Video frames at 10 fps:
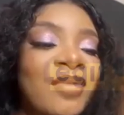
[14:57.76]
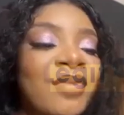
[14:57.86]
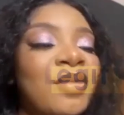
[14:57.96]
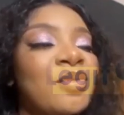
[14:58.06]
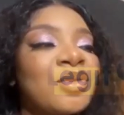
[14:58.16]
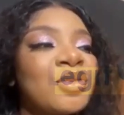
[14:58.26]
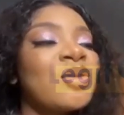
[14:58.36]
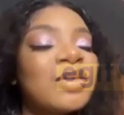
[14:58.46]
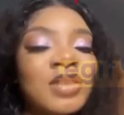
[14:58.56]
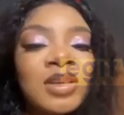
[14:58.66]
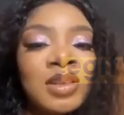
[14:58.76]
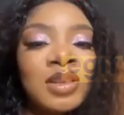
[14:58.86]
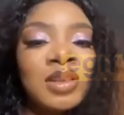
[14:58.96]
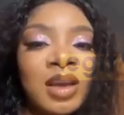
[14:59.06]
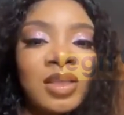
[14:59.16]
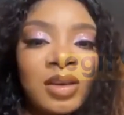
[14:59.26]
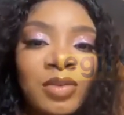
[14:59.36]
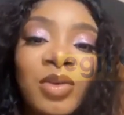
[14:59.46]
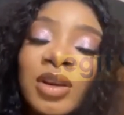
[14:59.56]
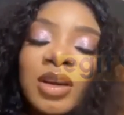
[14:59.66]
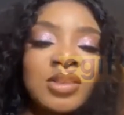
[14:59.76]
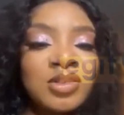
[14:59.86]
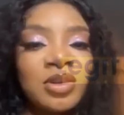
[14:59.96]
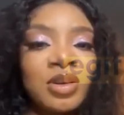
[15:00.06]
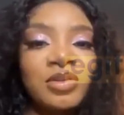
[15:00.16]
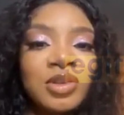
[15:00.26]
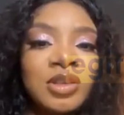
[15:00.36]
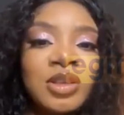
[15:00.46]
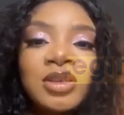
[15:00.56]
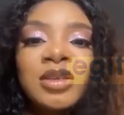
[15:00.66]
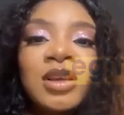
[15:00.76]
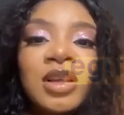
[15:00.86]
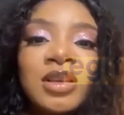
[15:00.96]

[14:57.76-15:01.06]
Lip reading: feel we should all stay together. One Nigeria. We should stay together